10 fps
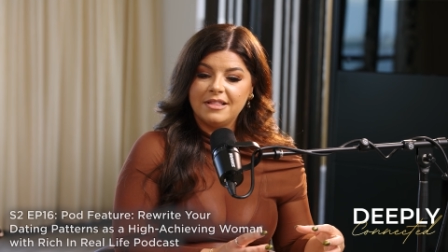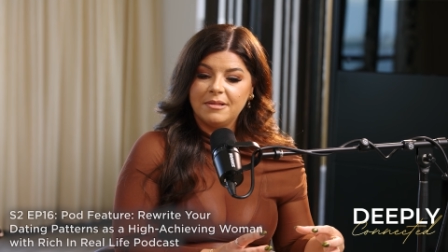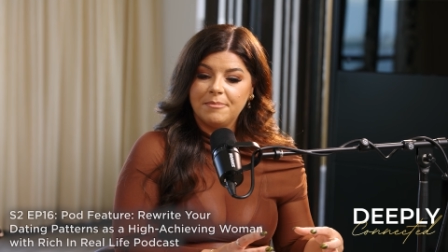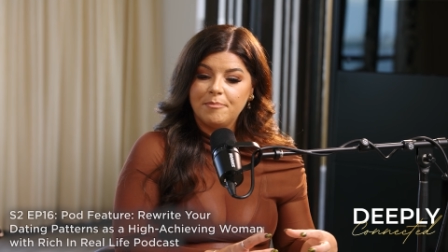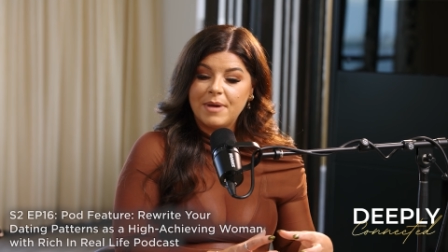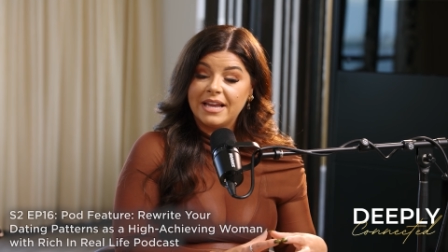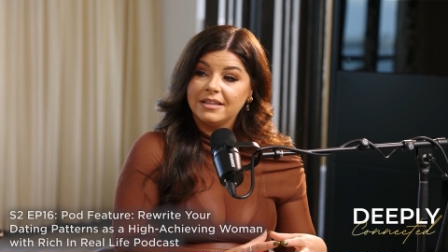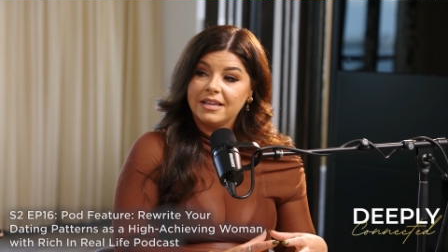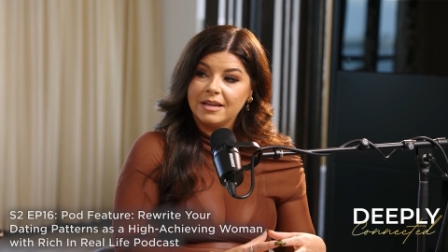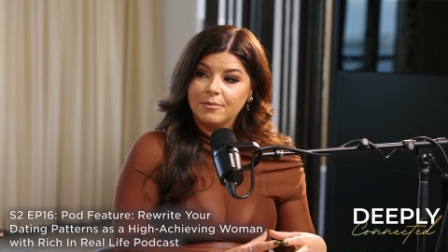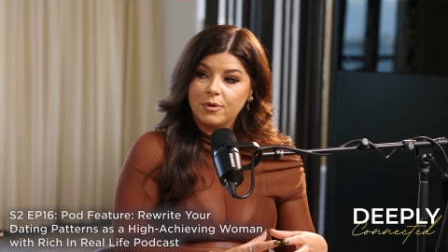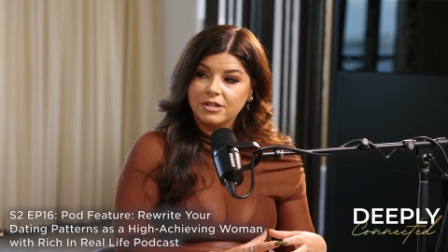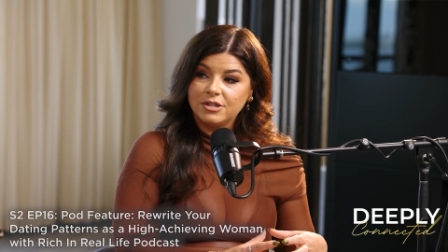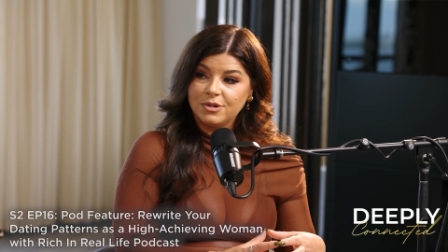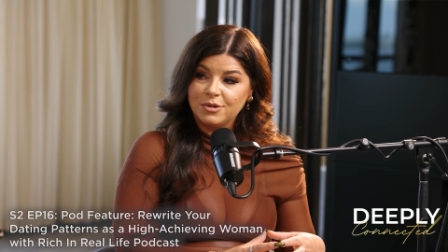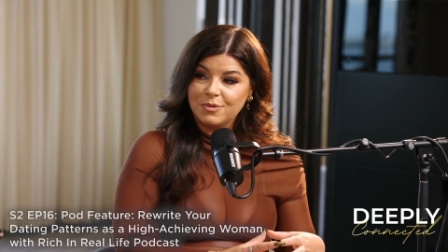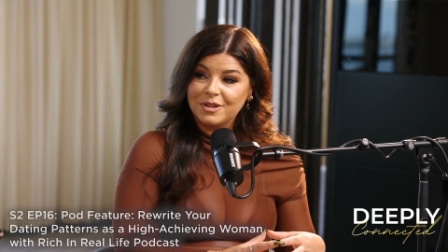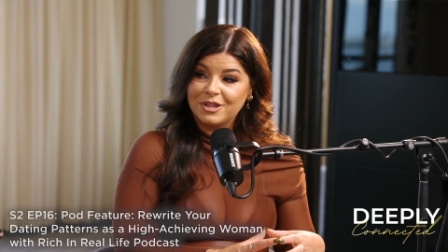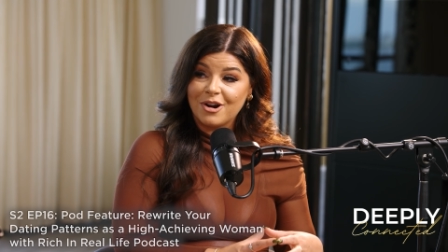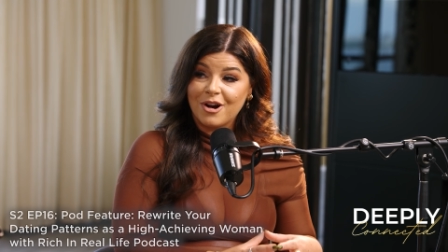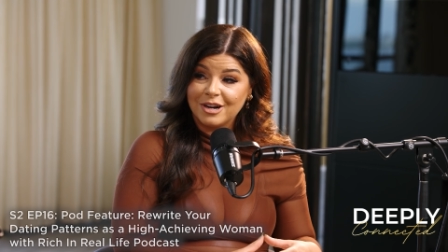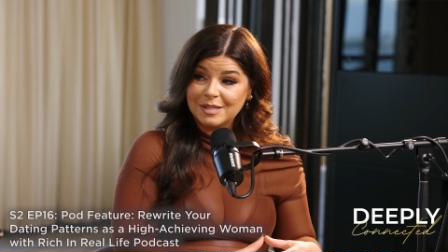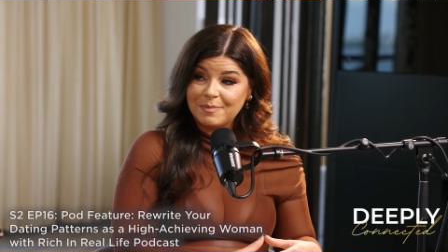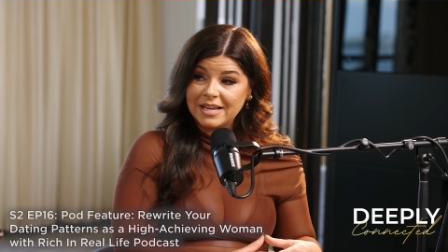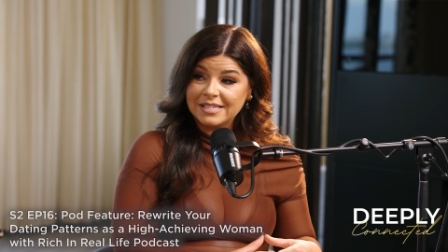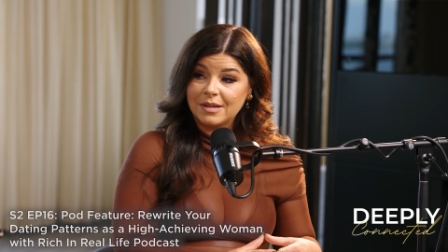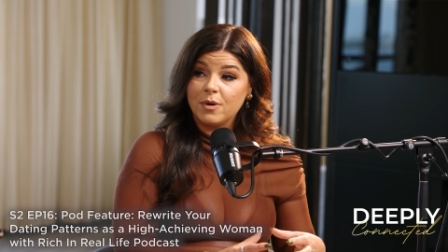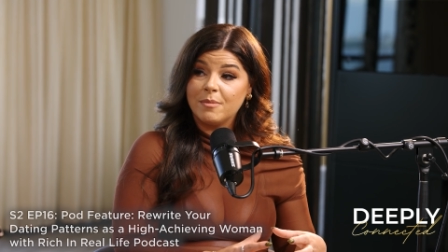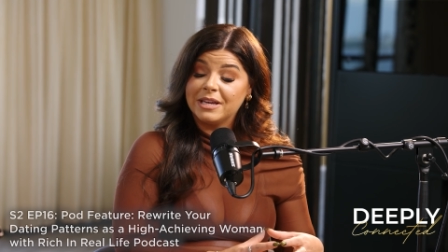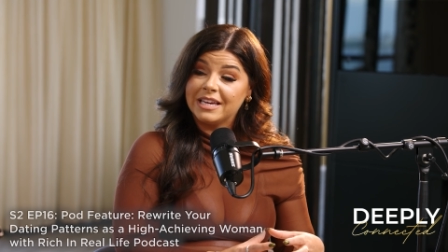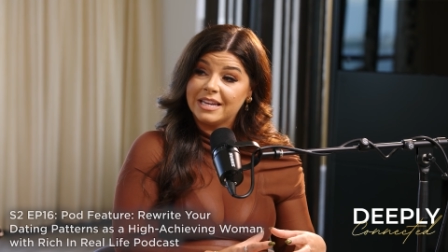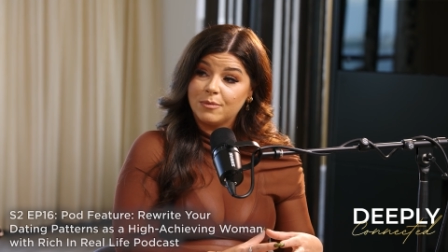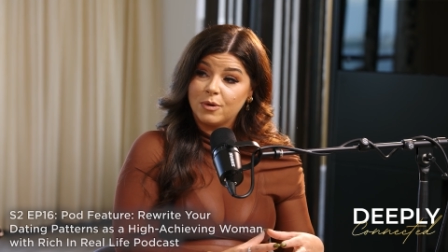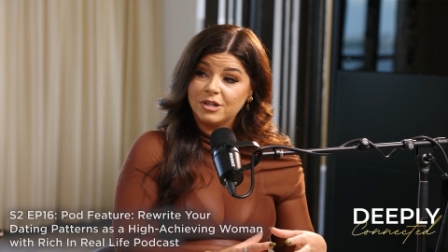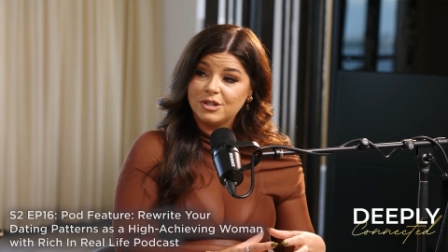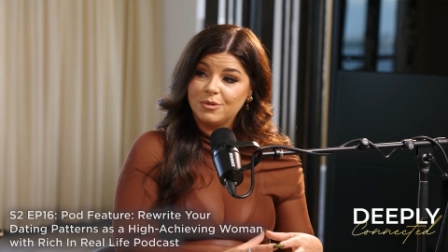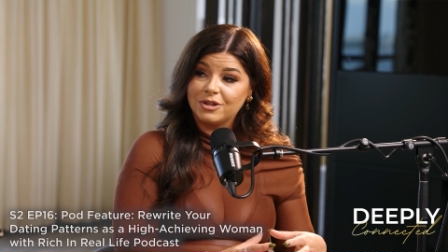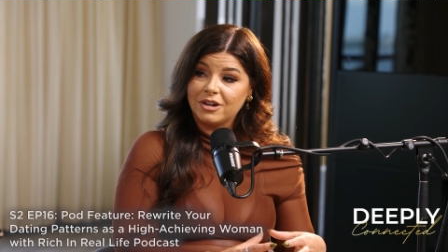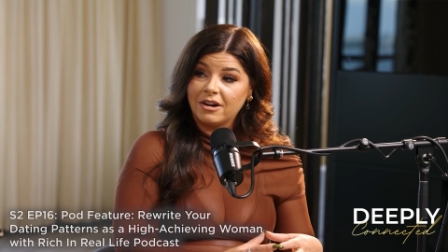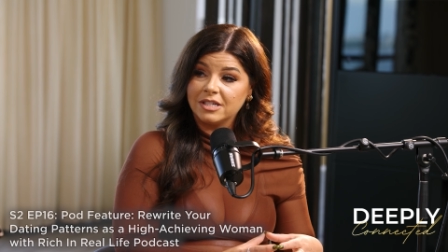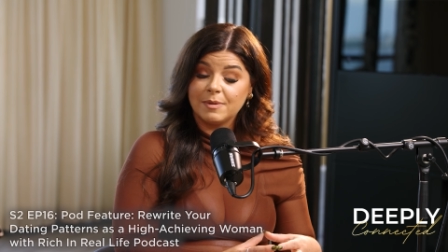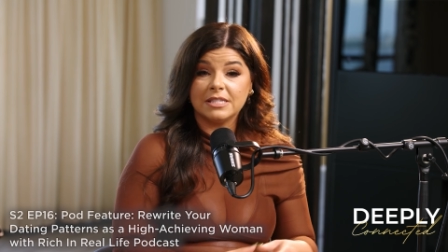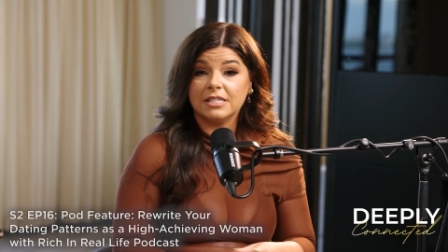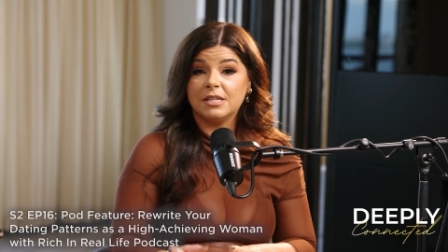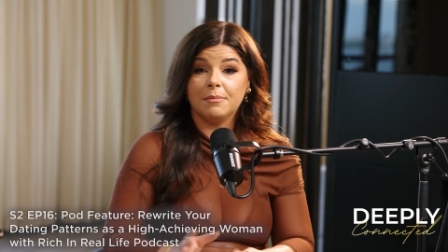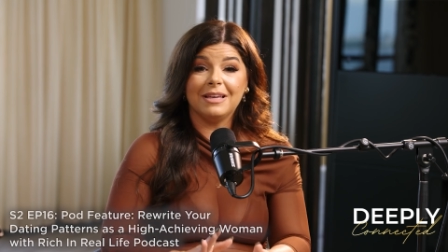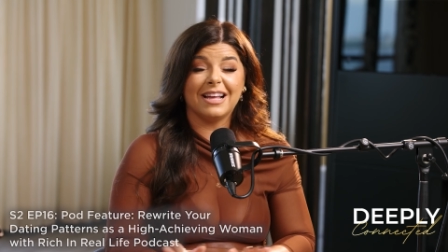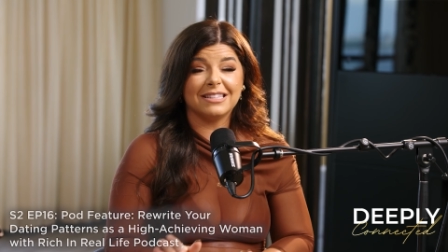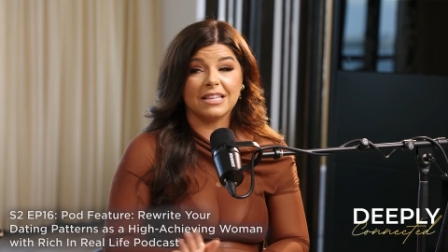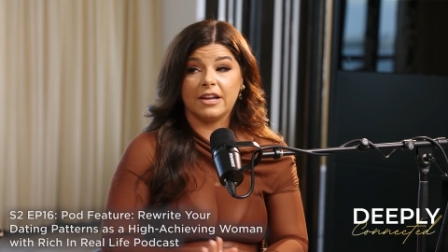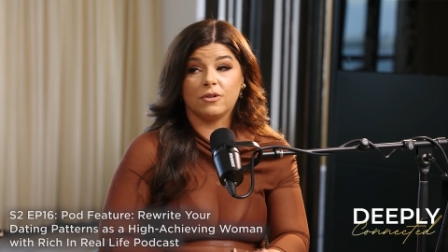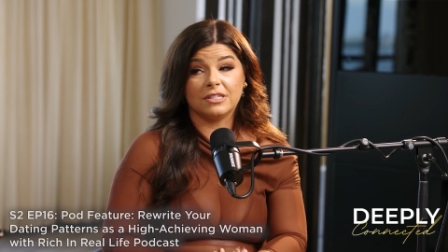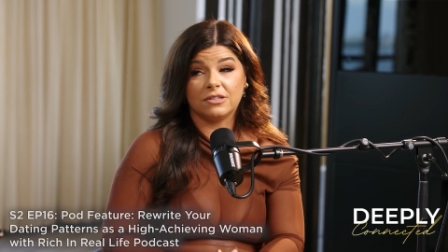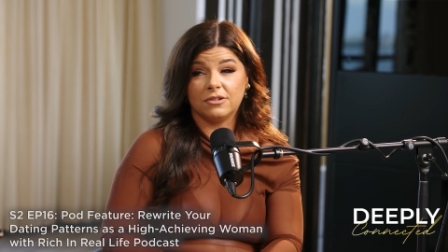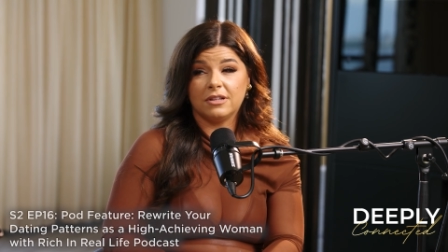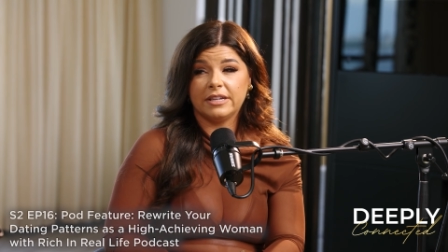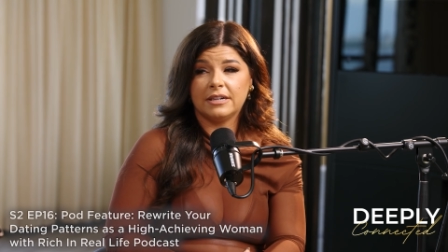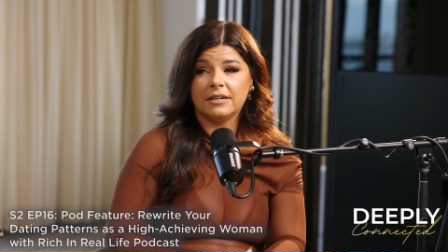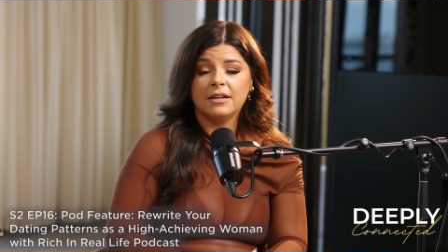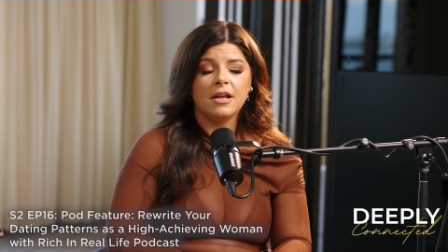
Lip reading: men getting more in tune with their heart space and women getting more in tune with their heart space. And to me, that's like crystal clear.